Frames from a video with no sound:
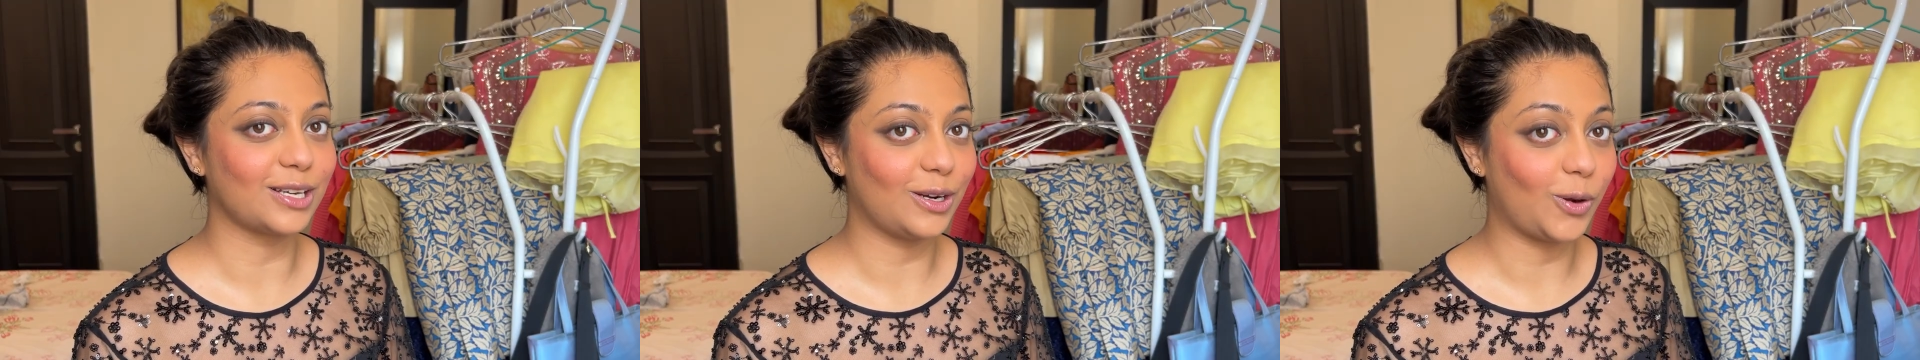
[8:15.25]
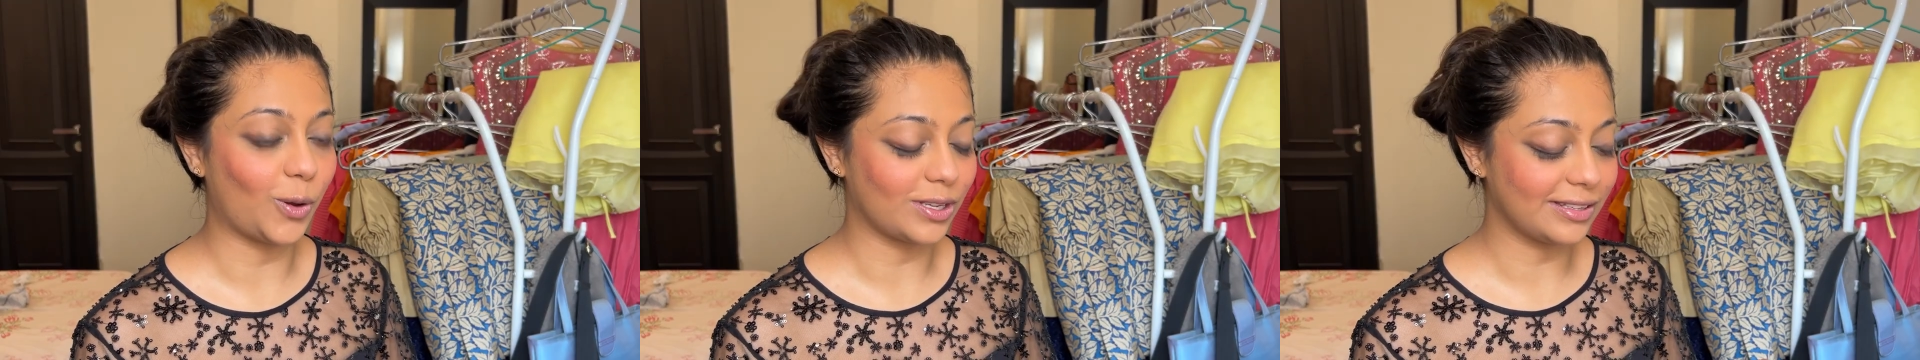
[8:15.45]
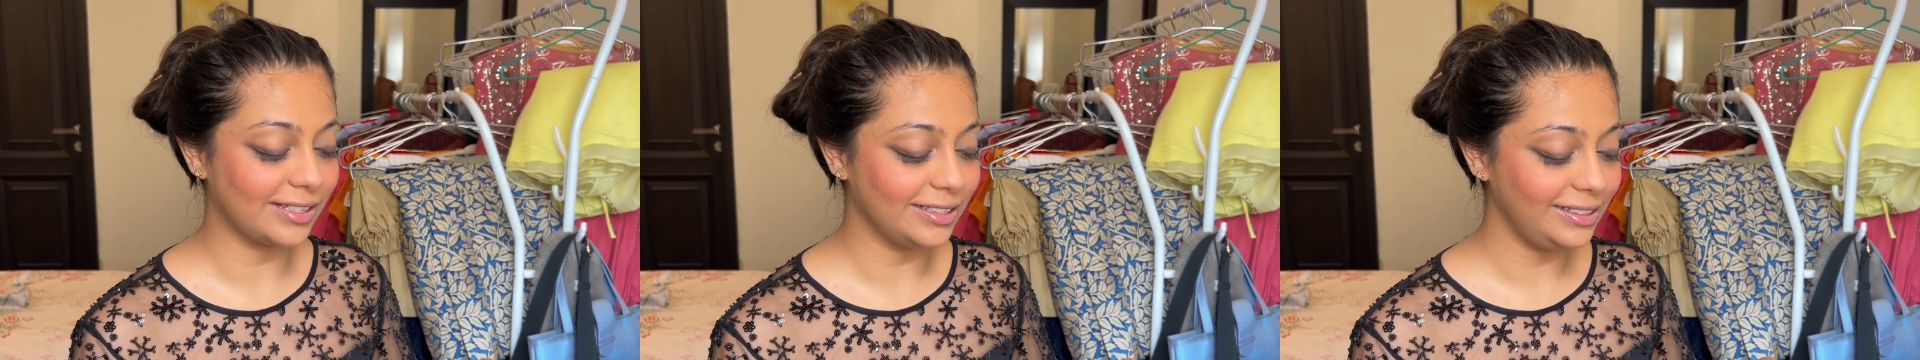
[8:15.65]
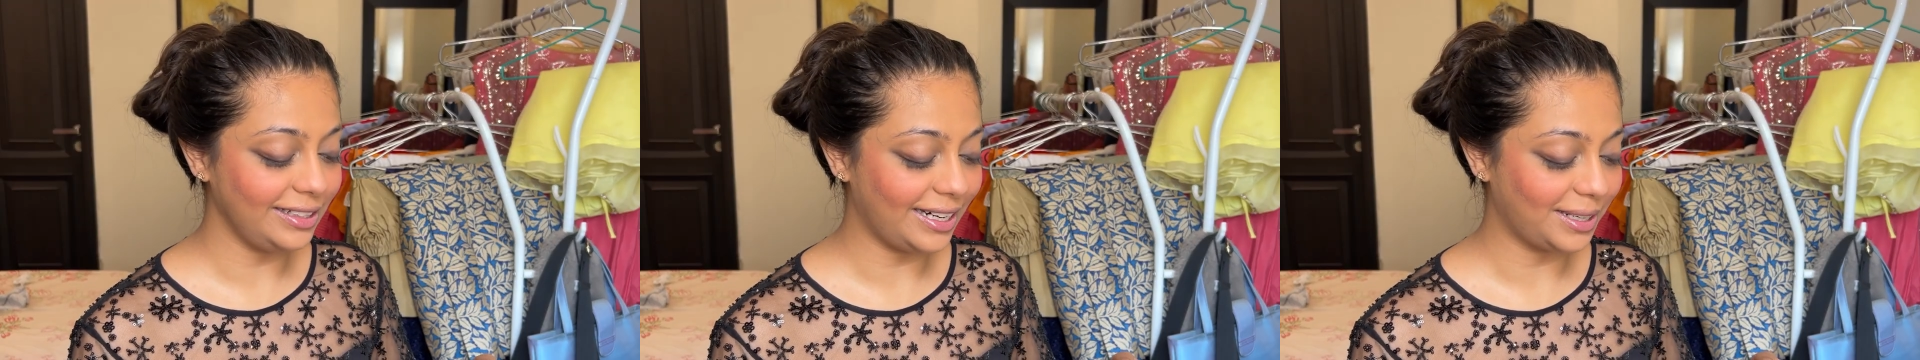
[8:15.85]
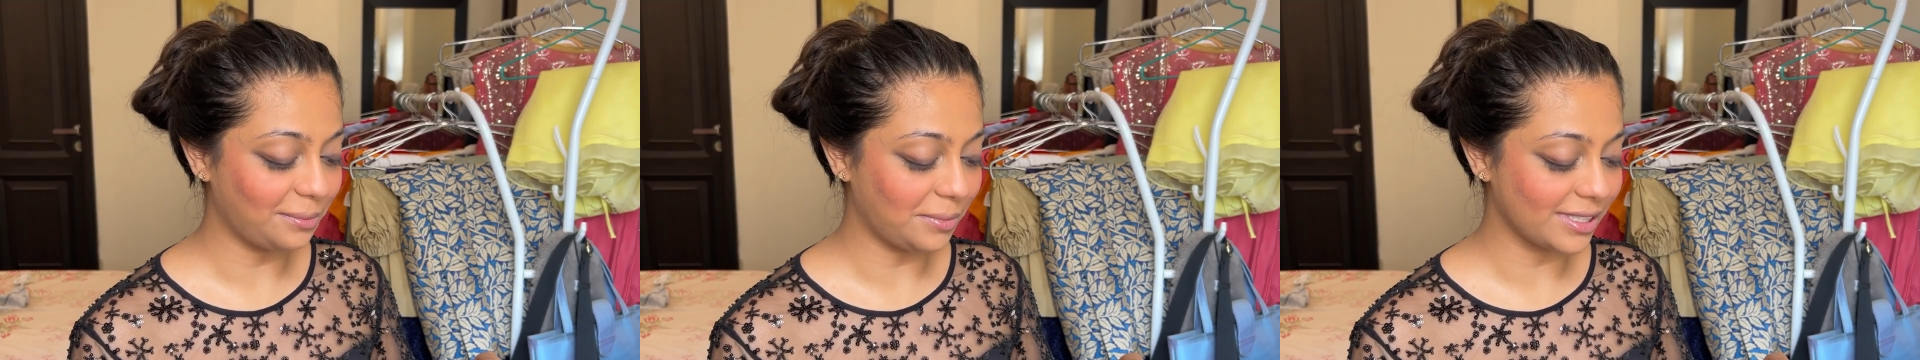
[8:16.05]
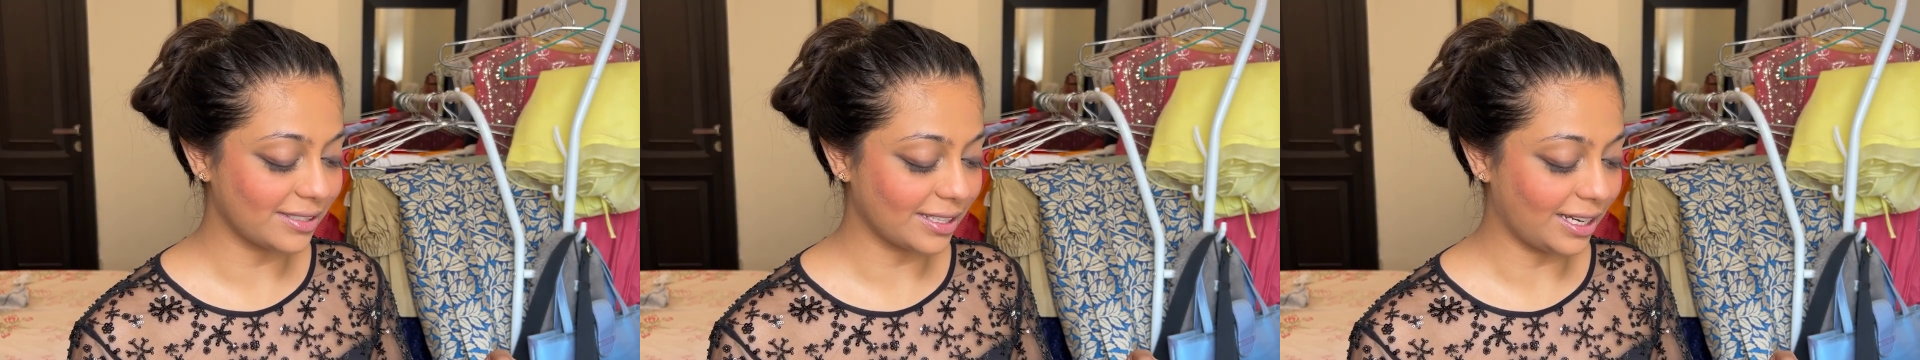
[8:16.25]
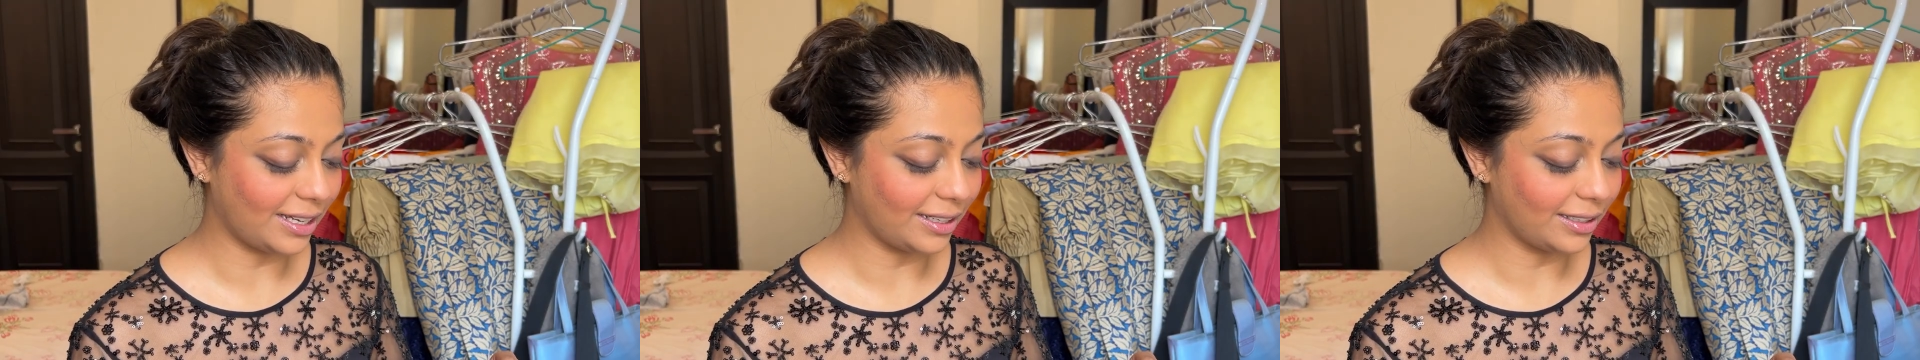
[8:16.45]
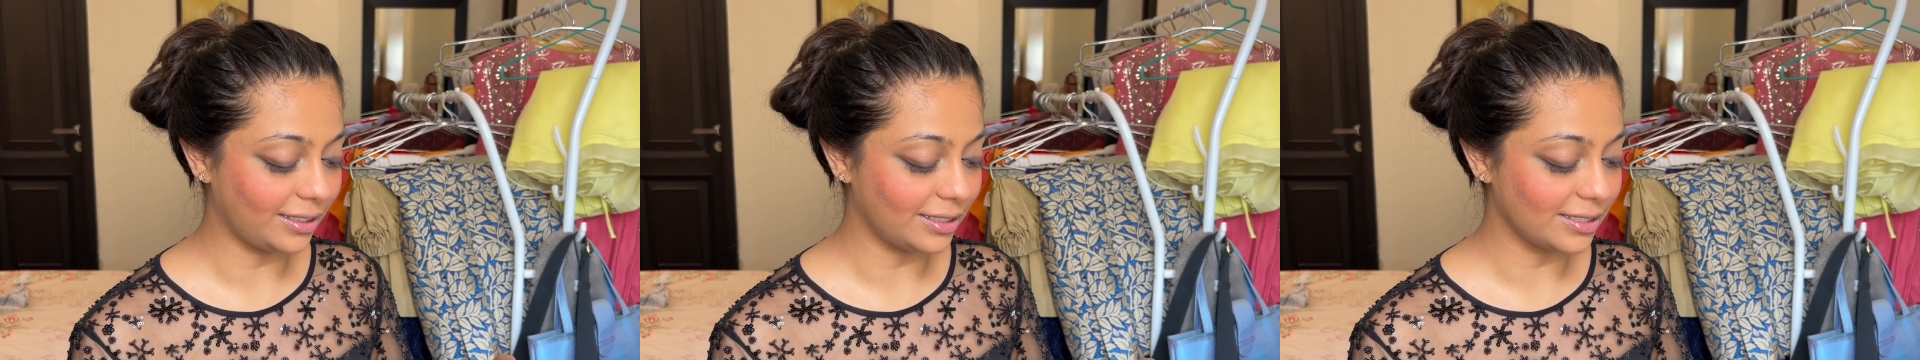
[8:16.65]
Colossal at
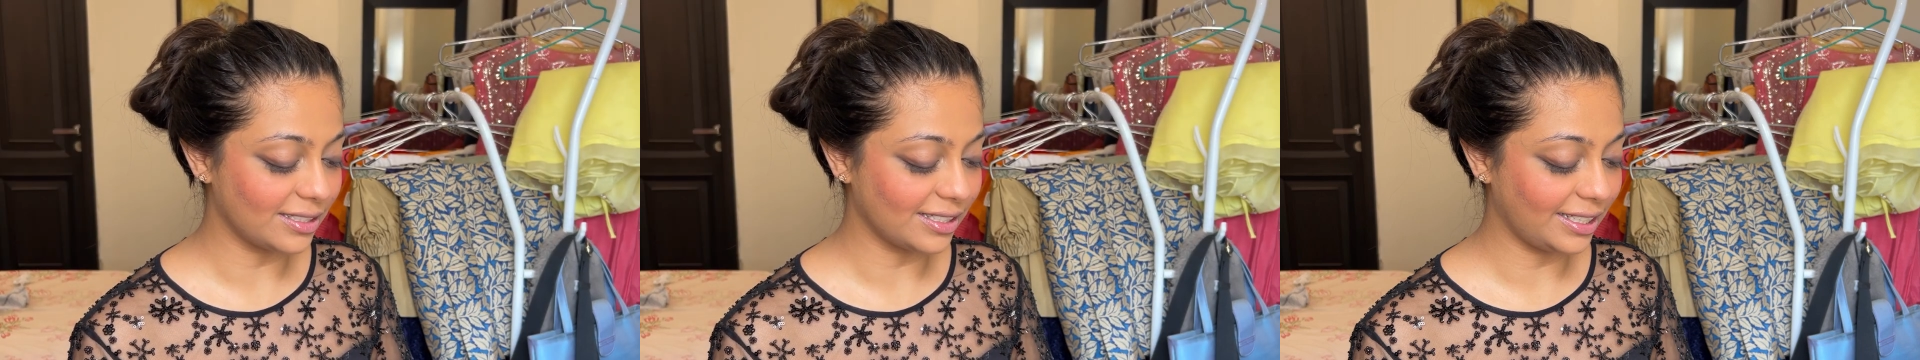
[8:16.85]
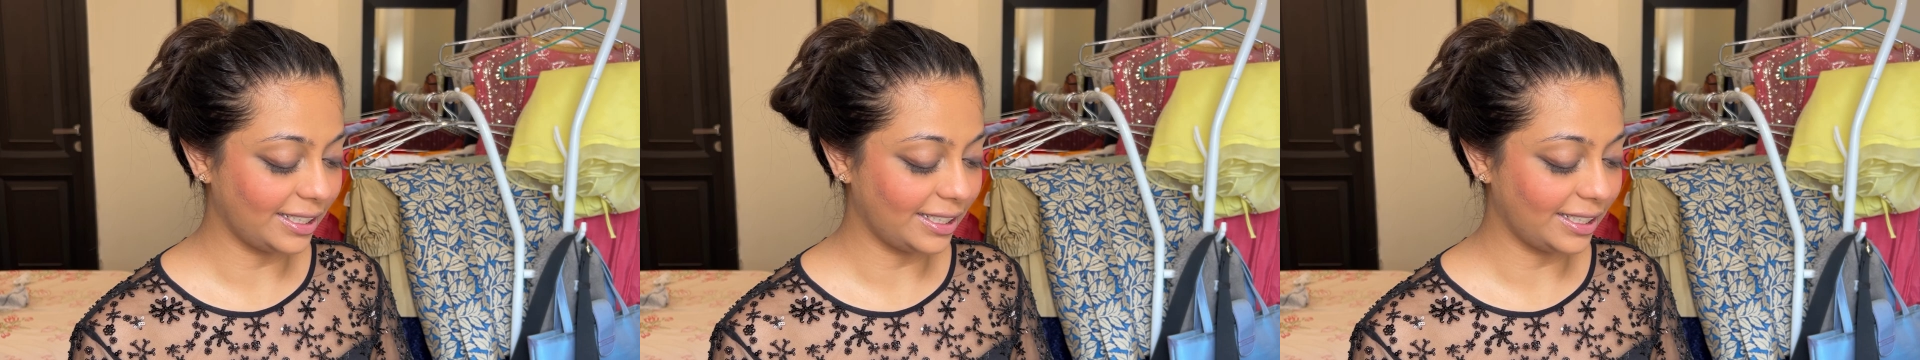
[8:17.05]
mascaras,